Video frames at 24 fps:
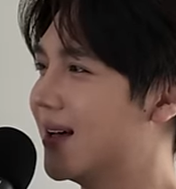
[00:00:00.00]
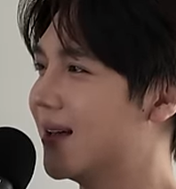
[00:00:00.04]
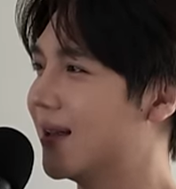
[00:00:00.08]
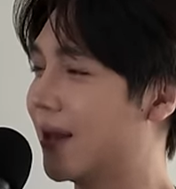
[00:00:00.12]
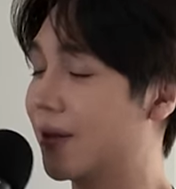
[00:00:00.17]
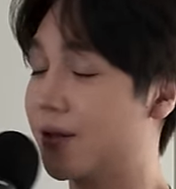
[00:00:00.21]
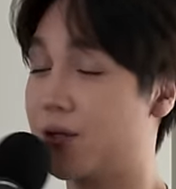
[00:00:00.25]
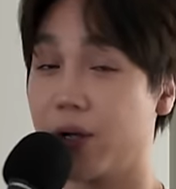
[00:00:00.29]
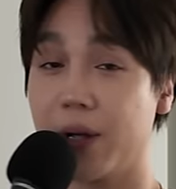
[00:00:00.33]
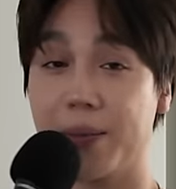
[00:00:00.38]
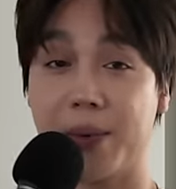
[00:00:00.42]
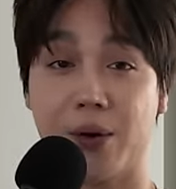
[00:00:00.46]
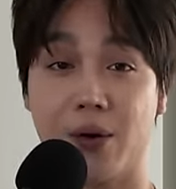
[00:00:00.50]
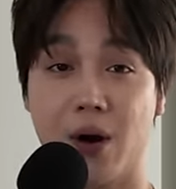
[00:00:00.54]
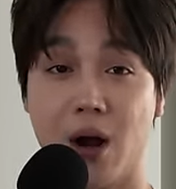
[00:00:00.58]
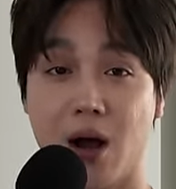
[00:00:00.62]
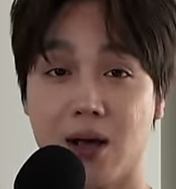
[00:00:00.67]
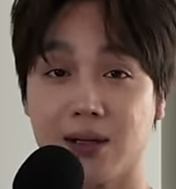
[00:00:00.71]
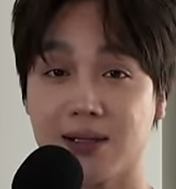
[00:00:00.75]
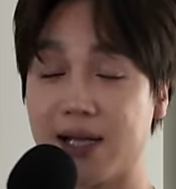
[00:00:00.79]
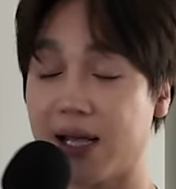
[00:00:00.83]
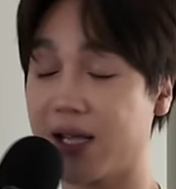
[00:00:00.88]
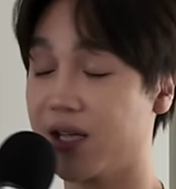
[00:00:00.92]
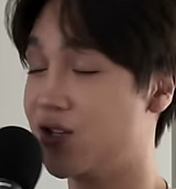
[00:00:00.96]
No, don't get me
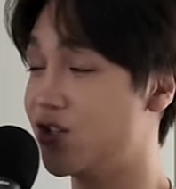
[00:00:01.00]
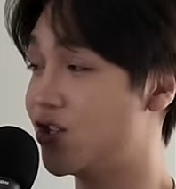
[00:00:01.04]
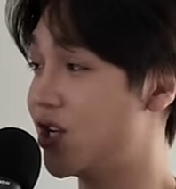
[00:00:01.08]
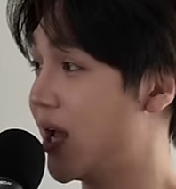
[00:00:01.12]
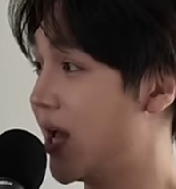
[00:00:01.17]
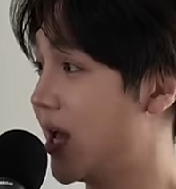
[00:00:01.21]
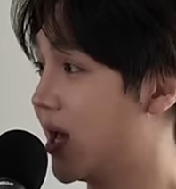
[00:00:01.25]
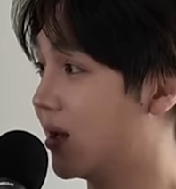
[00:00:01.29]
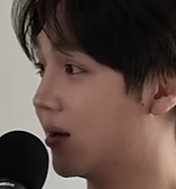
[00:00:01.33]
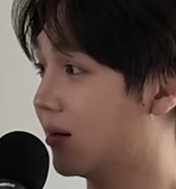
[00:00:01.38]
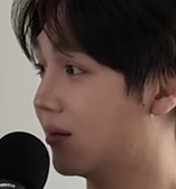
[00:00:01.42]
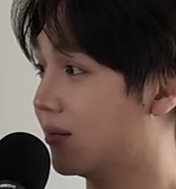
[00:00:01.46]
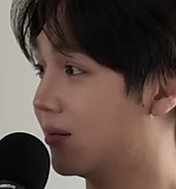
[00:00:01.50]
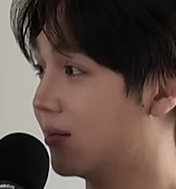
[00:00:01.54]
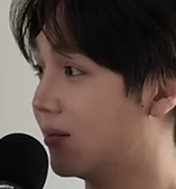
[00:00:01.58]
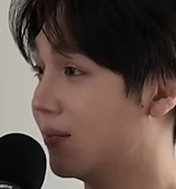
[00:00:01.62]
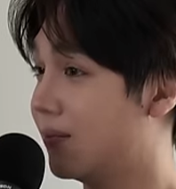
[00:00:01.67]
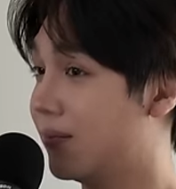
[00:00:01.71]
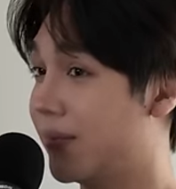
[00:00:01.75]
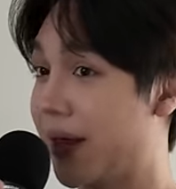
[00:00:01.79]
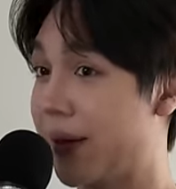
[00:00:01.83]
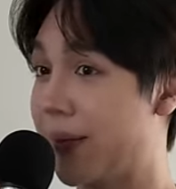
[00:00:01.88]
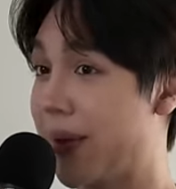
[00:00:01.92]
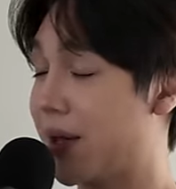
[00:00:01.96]
wrong. Second gen,
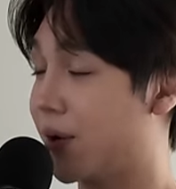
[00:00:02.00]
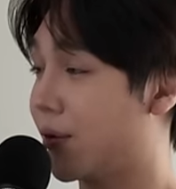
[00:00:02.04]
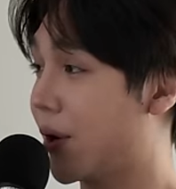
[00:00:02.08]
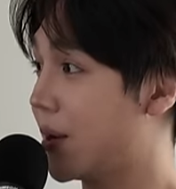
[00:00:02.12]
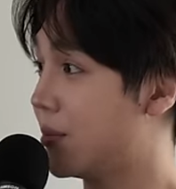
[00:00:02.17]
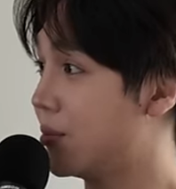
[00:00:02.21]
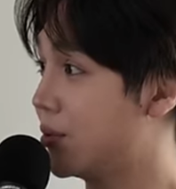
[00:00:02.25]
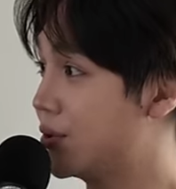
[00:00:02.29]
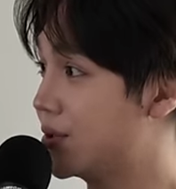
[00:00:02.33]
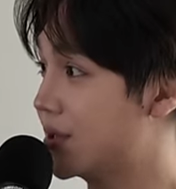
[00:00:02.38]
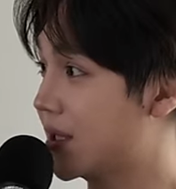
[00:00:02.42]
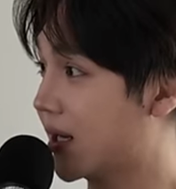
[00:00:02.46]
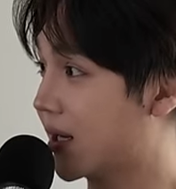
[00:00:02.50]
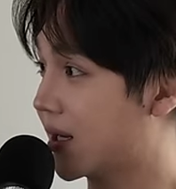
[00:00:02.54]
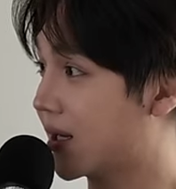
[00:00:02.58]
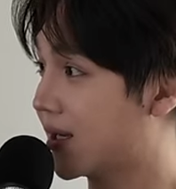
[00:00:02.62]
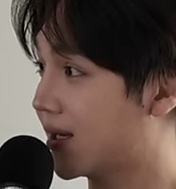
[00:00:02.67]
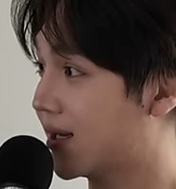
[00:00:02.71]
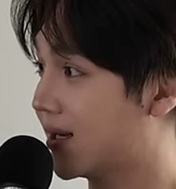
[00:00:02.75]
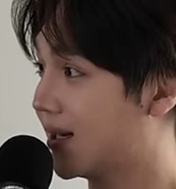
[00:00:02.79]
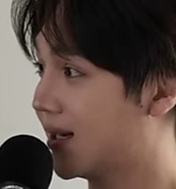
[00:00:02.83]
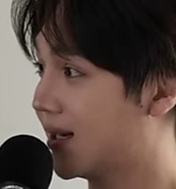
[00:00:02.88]
they make great music,